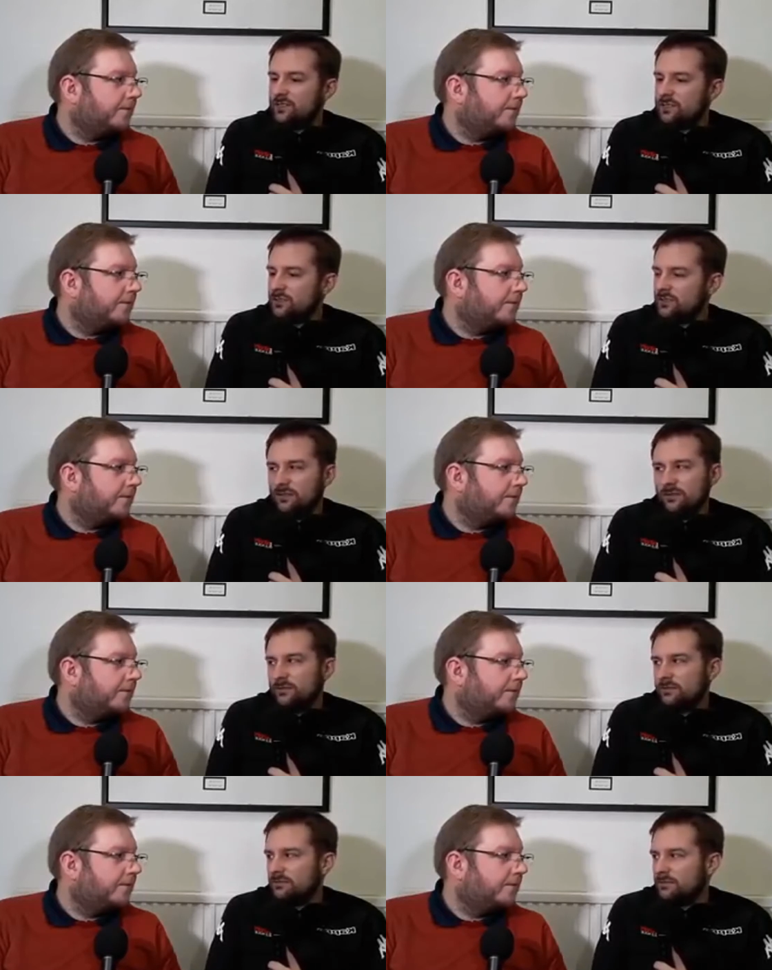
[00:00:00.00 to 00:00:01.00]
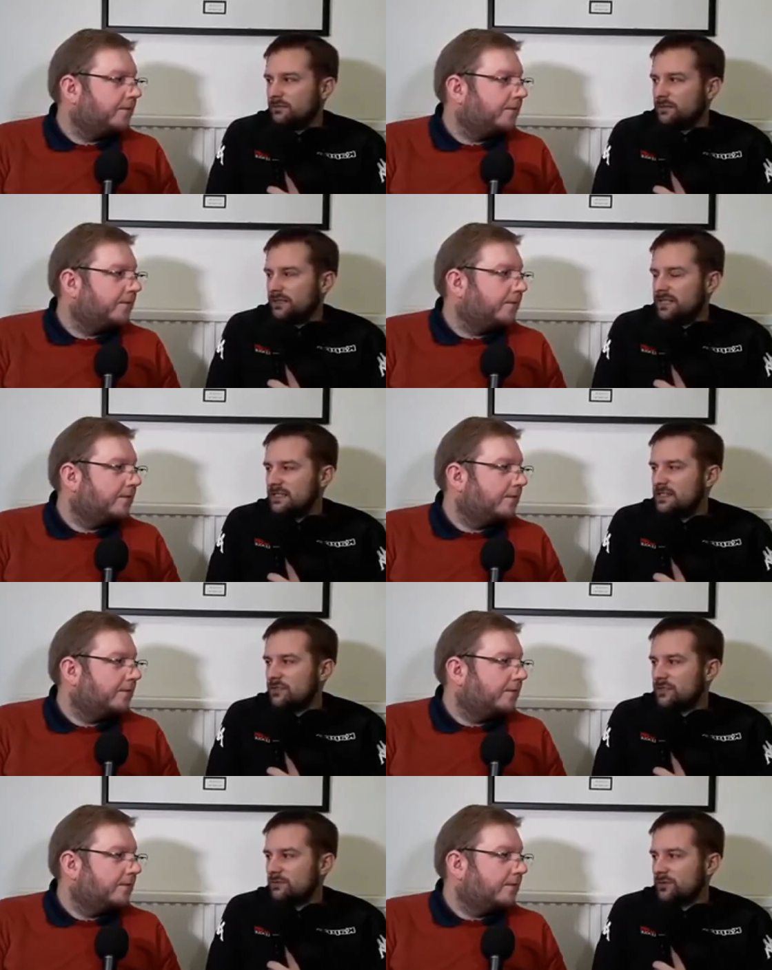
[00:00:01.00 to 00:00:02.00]
Speaker 1: is he going to score? He's
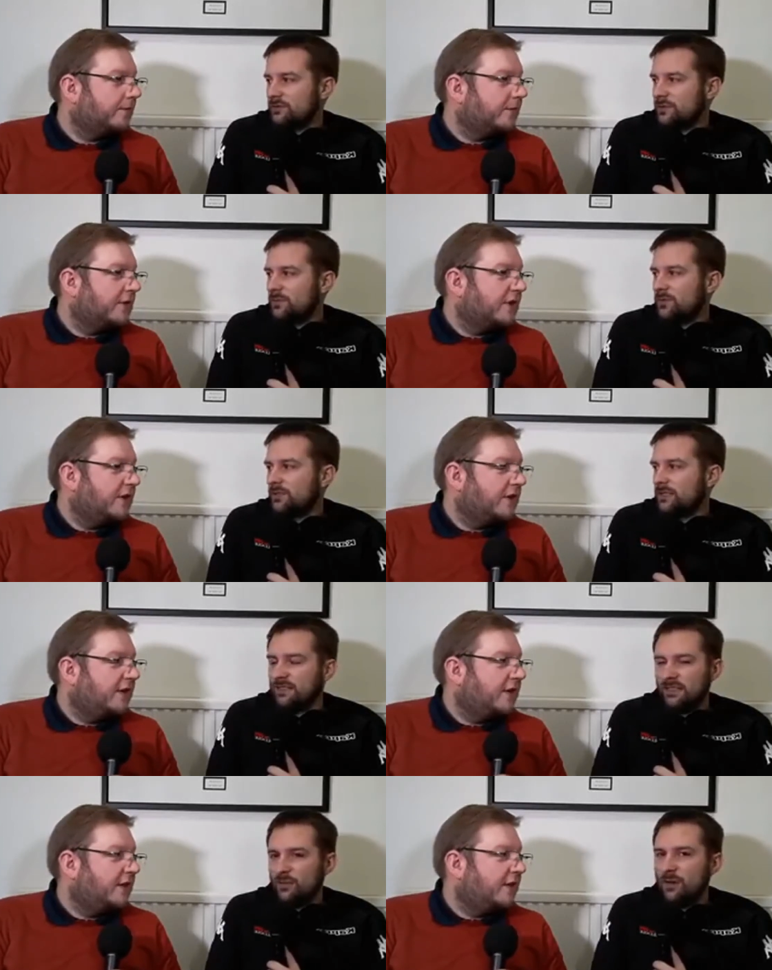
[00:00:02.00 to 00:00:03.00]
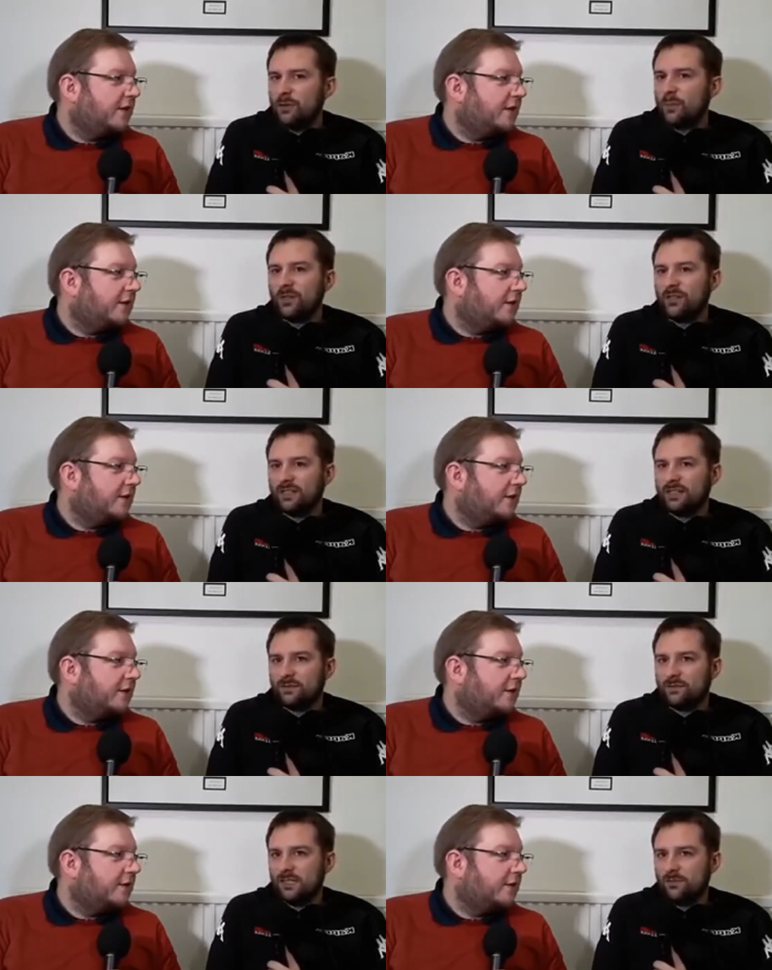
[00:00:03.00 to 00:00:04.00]
an interesting one as well. But I think whoever you put in
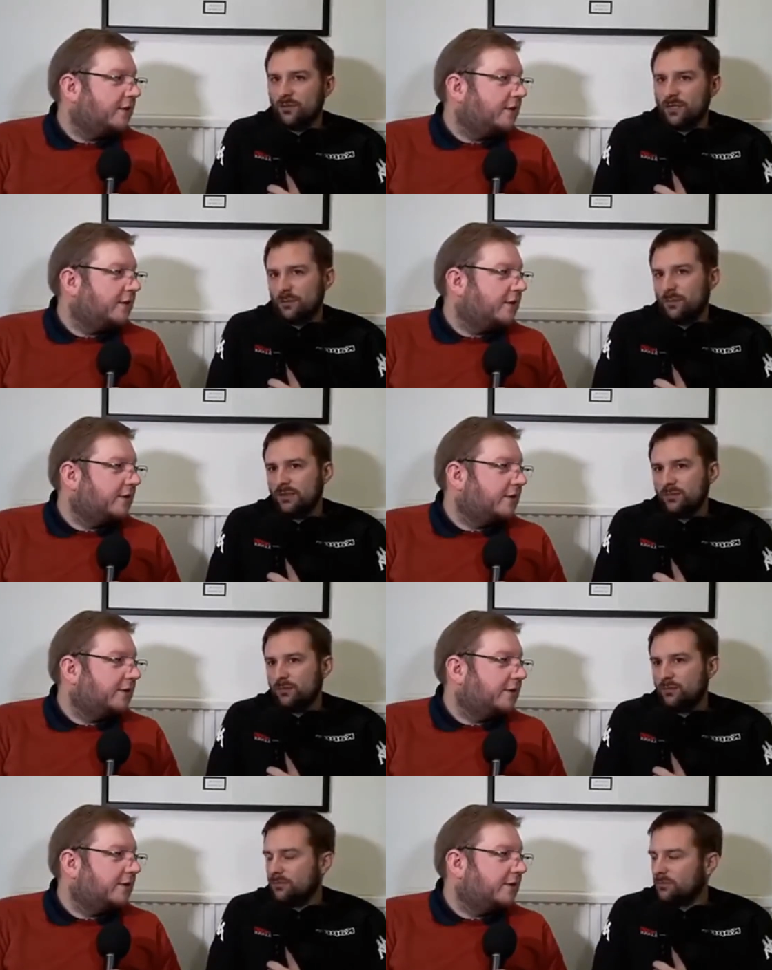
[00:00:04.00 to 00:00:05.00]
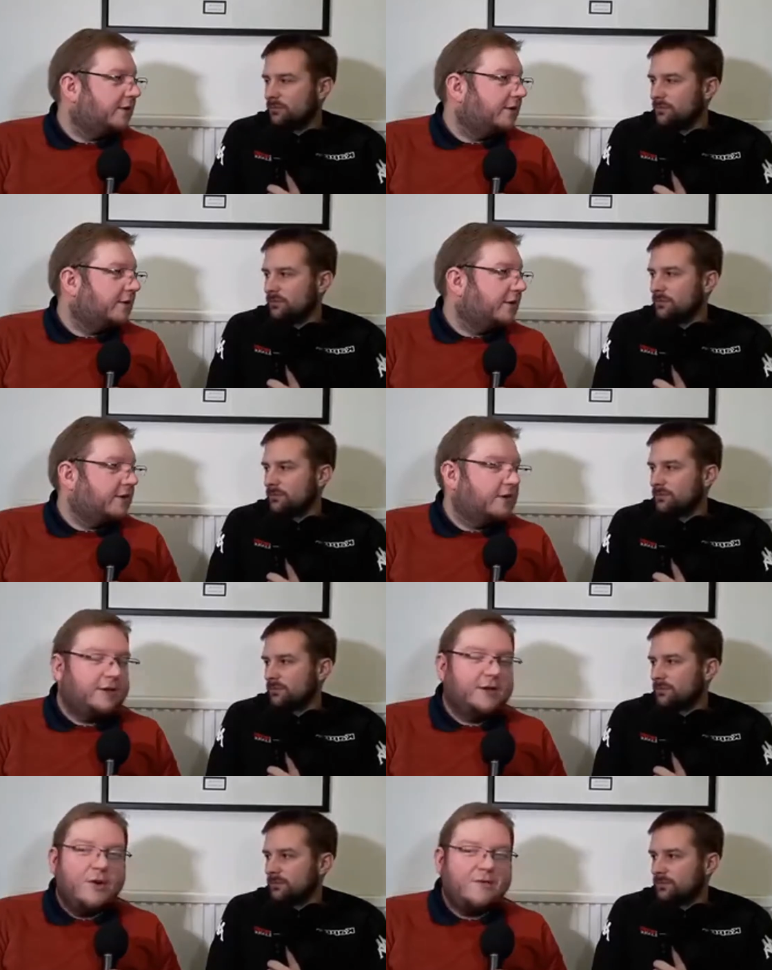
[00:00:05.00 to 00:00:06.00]
that Castle team, the way they play will
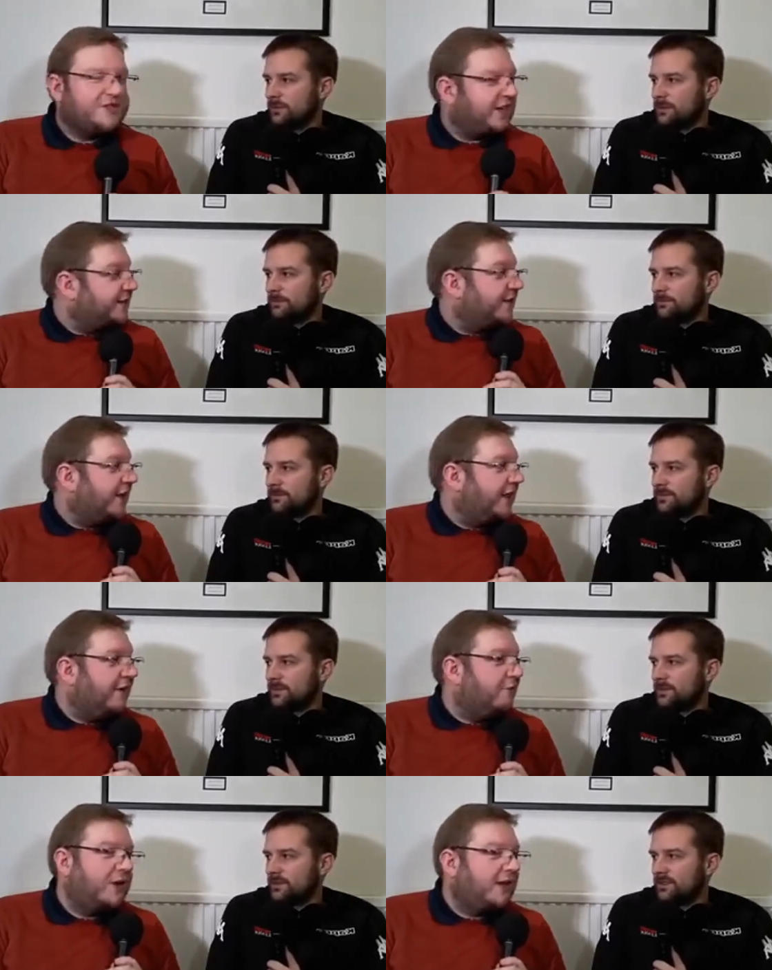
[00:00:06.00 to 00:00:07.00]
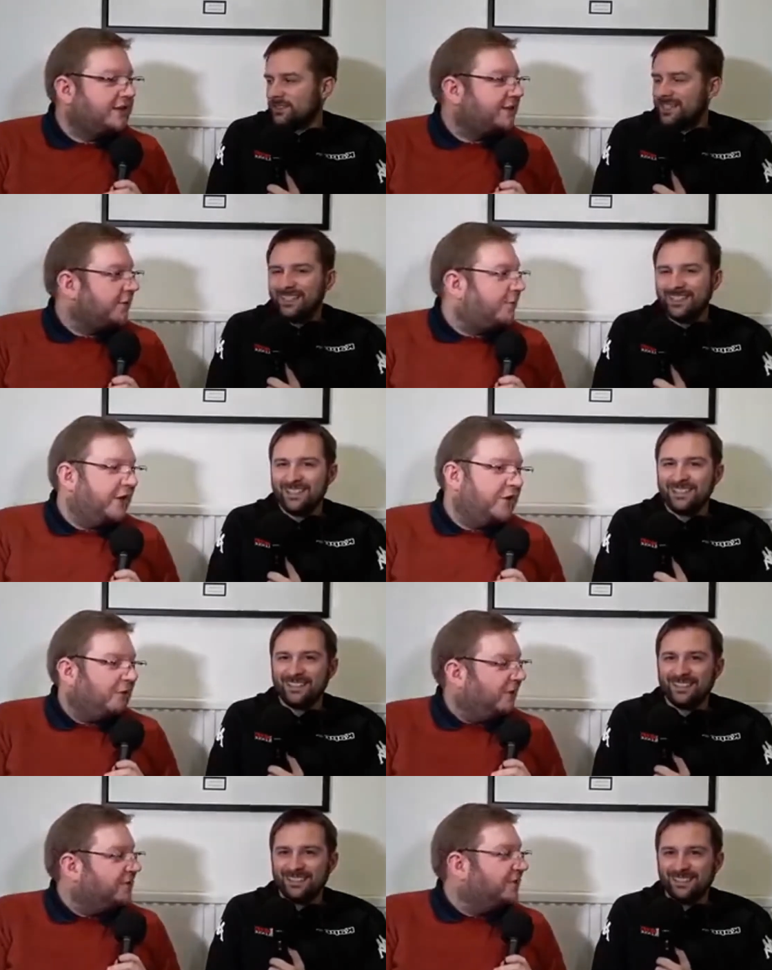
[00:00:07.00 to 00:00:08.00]
Speaker 2: whoever sits on that left wing is going to yeah,
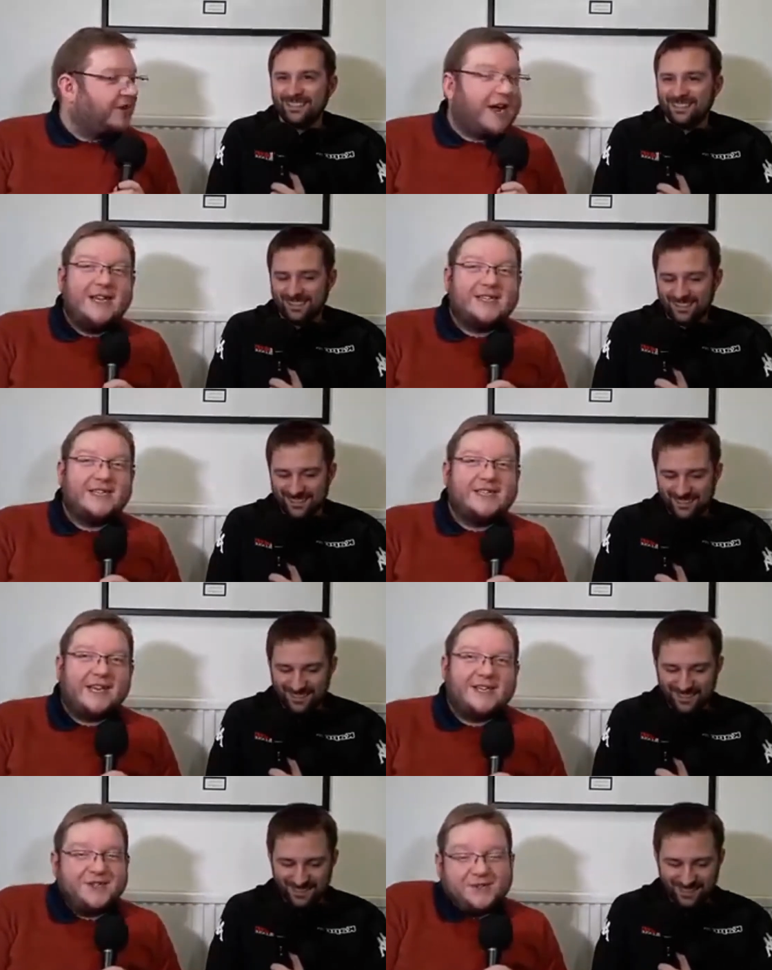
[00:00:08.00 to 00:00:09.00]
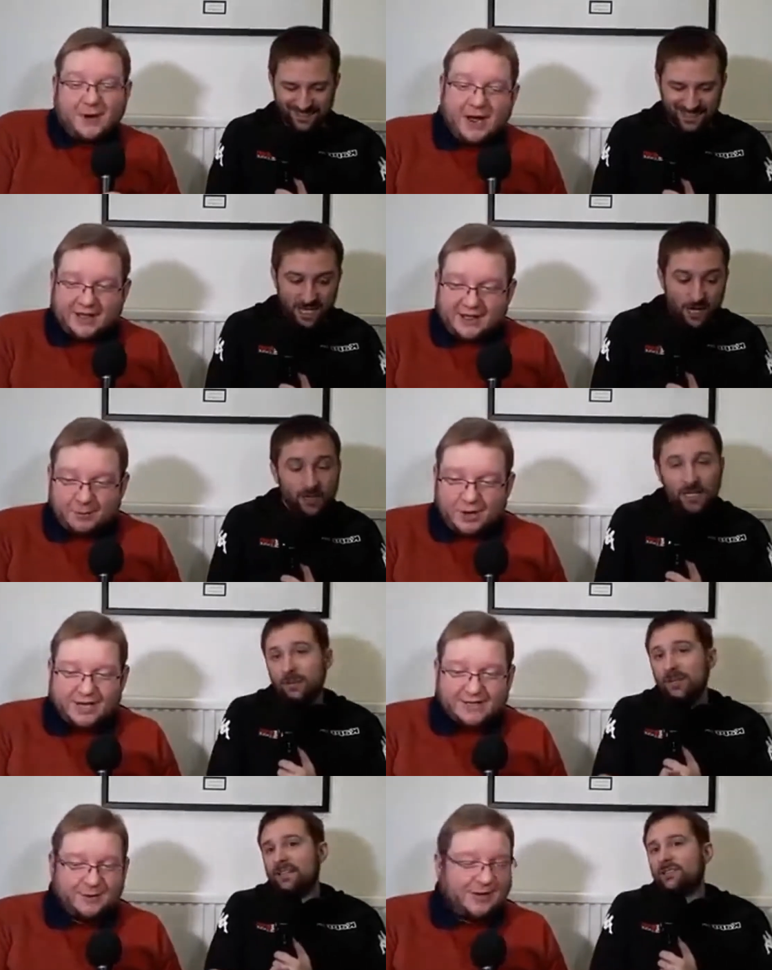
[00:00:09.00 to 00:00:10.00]
pick yeah, up yeah, loads yeah. of tries, isn't it? It's just the way
Speaker 1: that.
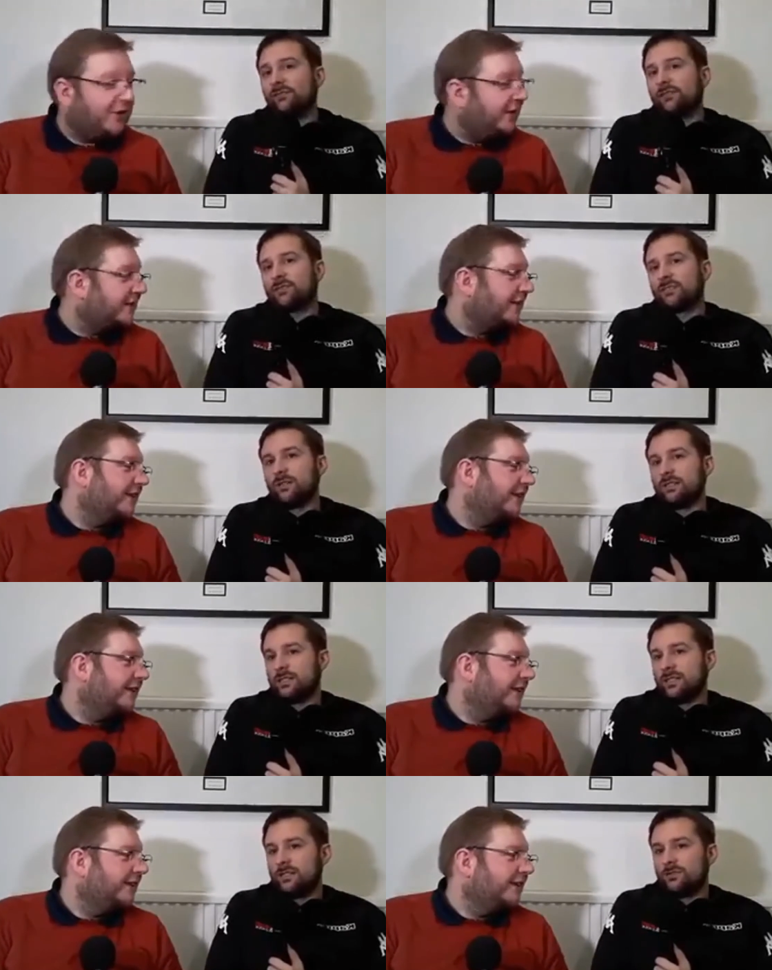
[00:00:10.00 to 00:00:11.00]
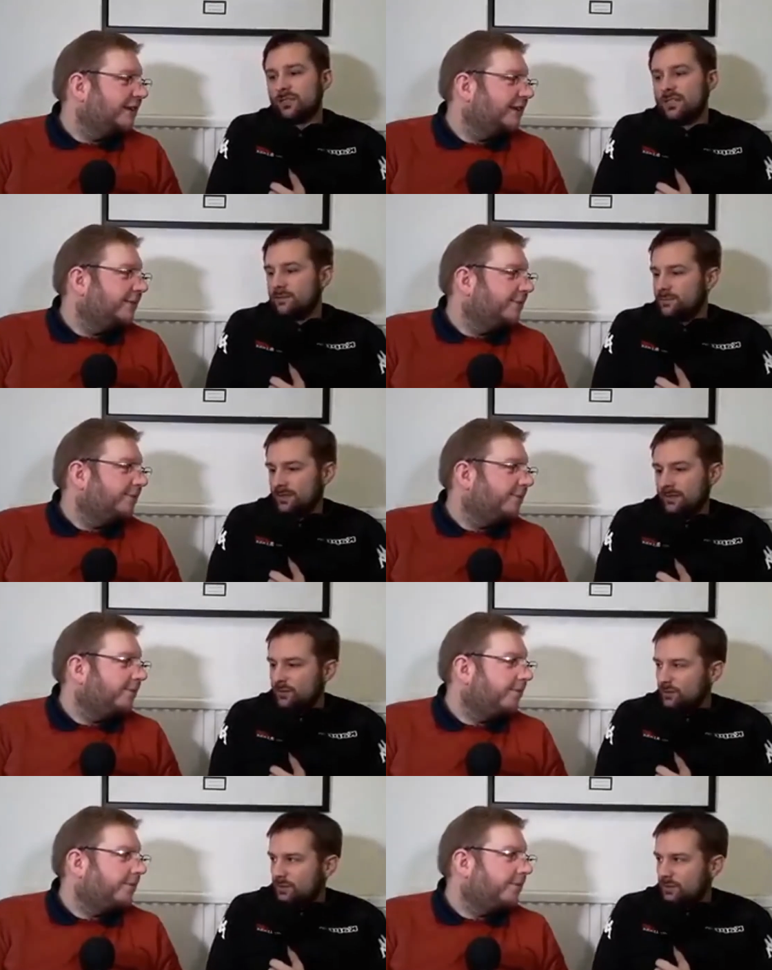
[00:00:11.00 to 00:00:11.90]
Well, that, I mean, that's another option as well. Is, is does Eden play